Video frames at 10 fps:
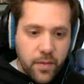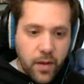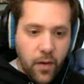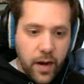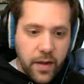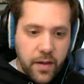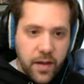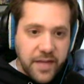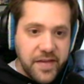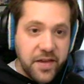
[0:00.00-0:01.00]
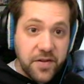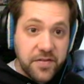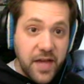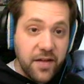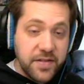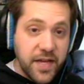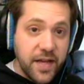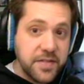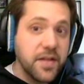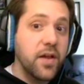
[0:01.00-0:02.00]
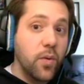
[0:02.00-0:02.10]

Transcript: Alrighty. I take your silence as